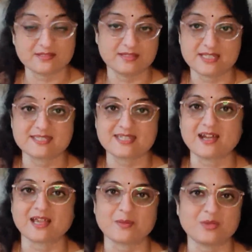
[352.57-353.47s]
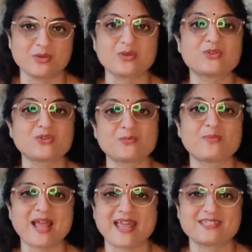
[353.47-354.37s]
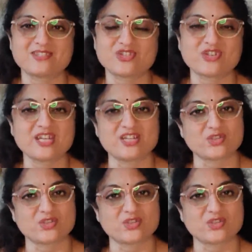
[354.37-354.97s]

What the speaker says: This time, you should plant trees,